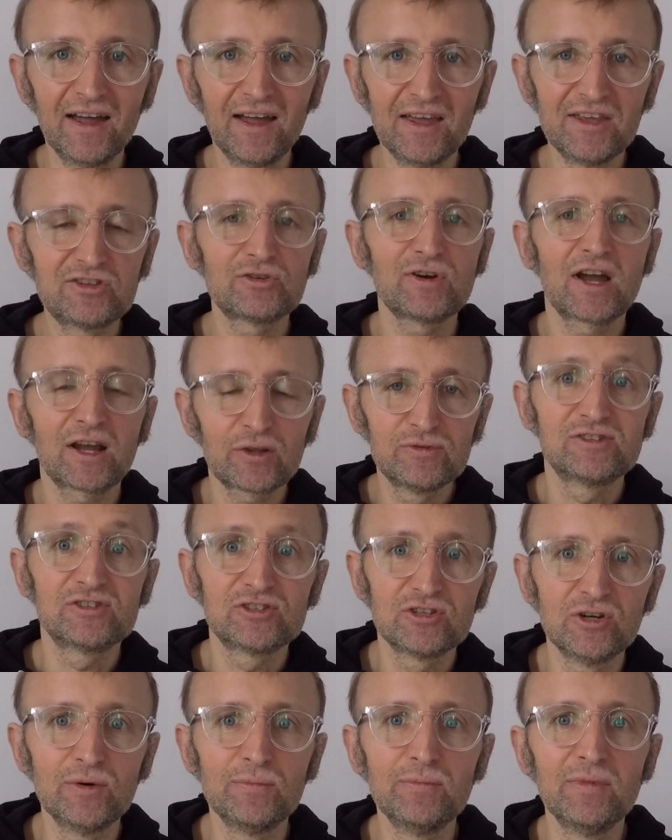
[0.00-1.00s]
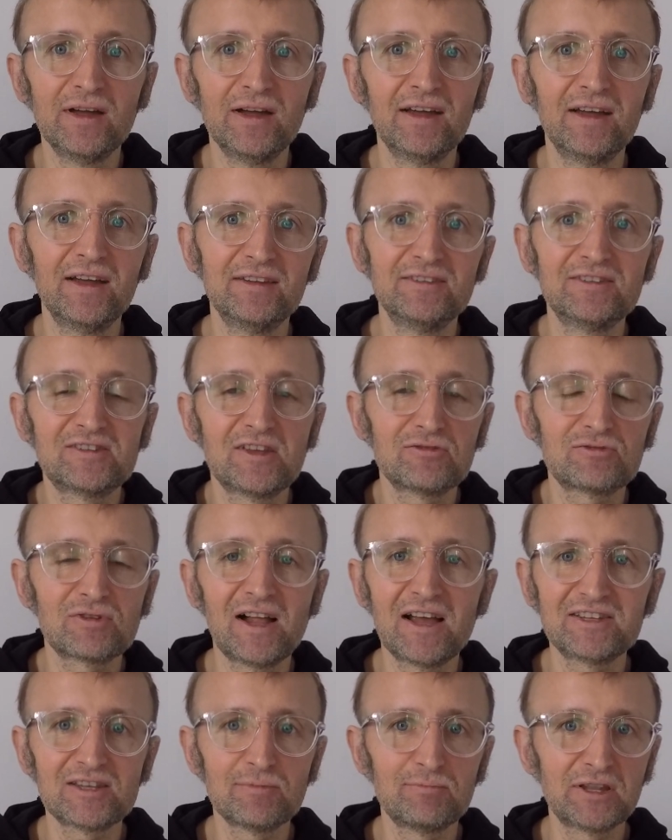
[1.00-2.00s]
interact with some
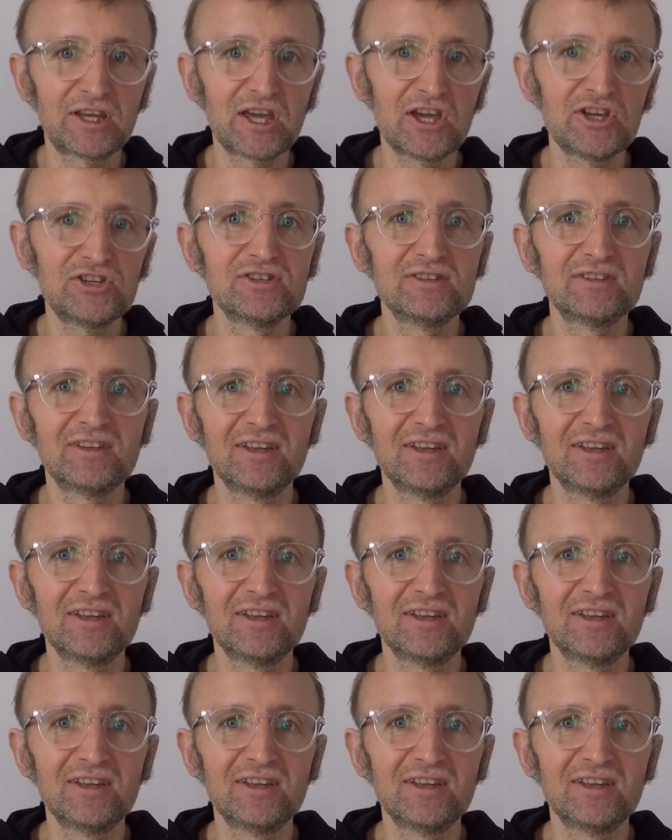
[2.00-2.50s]
decentralized application,